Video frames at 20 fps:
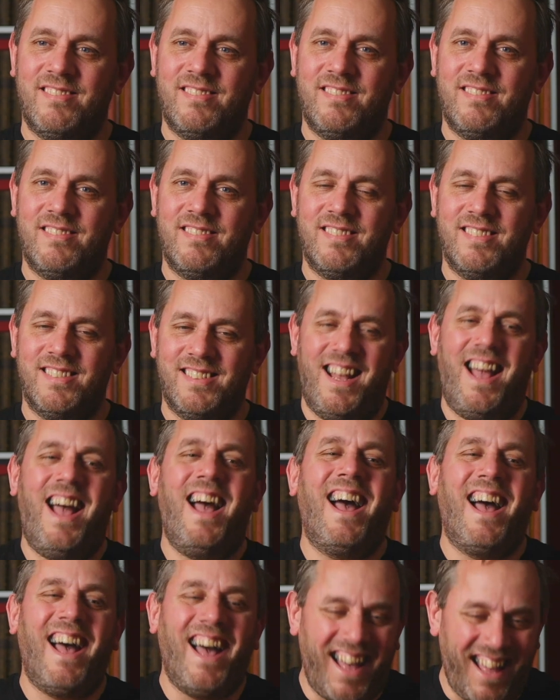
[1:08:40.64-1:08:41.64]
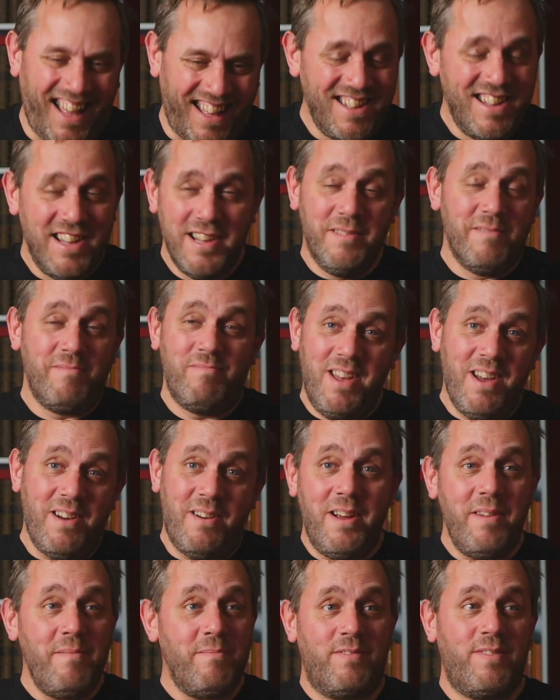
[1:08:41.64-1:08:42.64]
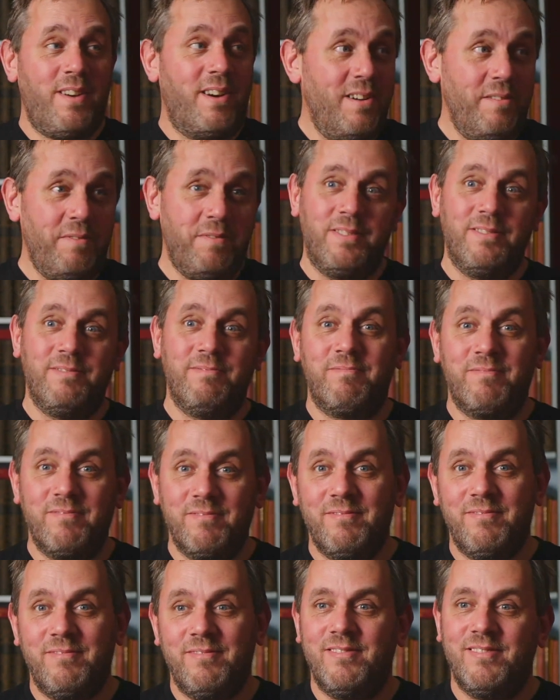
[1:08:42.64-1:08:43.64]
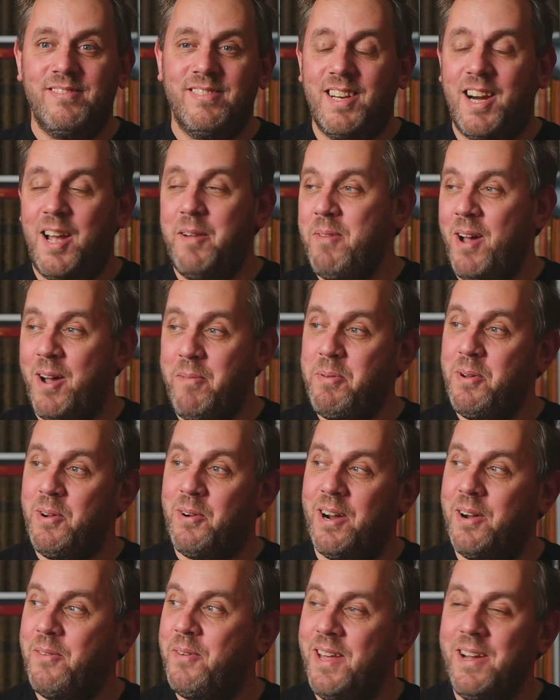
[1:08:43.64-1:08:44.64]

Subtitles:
Yeah, all right, fair enough. I'll be all right with that.